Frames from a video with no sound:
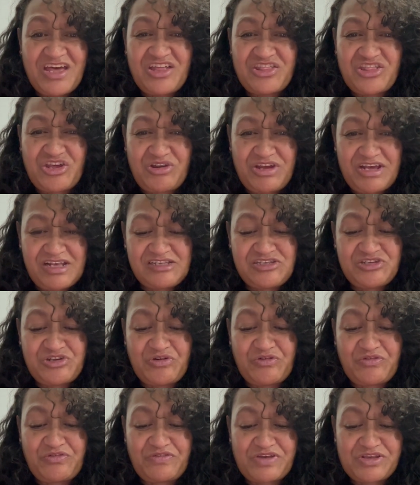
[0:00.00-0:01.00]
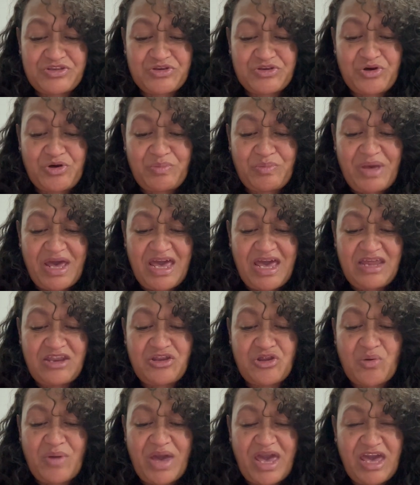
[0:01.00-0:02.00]
There is no physical pain,
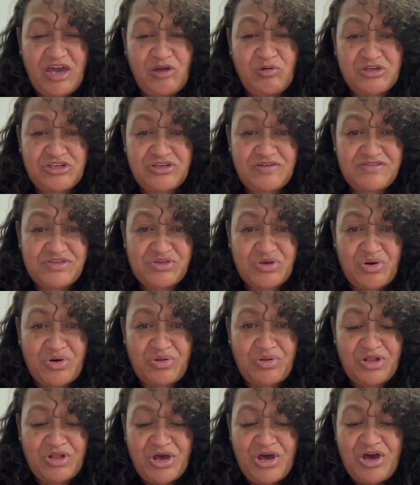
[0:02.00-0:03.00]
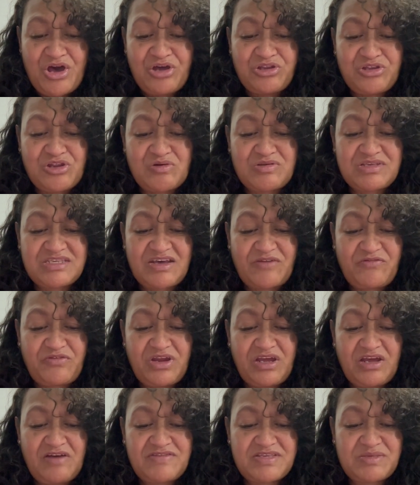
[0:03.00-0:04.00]
no anguish of soul, no
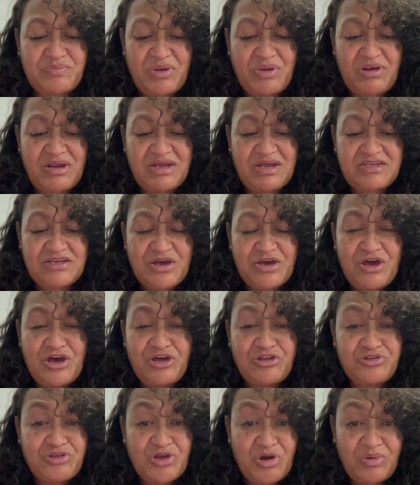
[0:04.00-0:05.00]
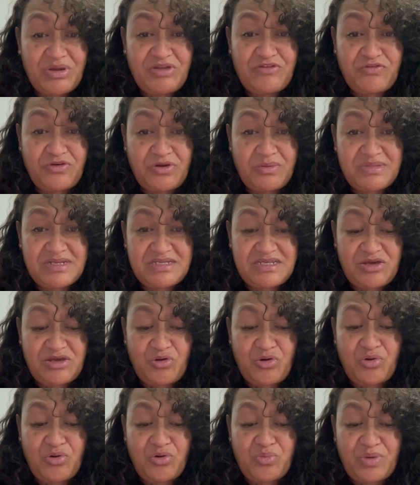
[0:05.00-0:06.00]
suffering of spirit, no infirmity
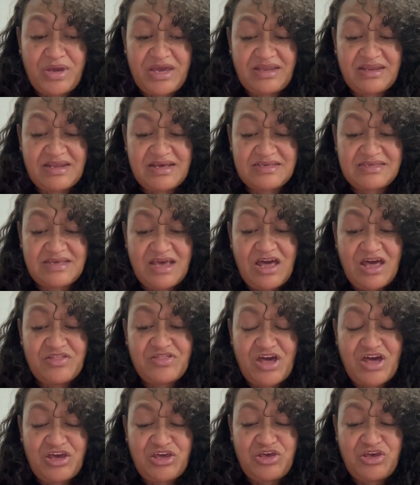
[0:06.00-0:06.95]
or weakness that